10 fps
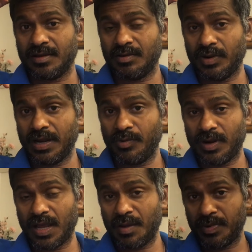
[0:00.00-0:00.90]
One day
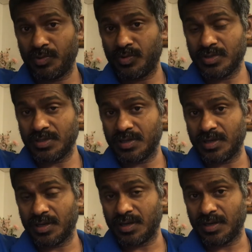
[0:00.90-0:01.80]
what happened was
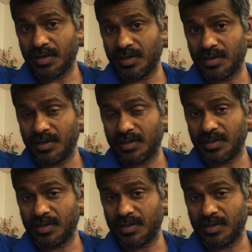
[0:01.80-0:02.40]
uh,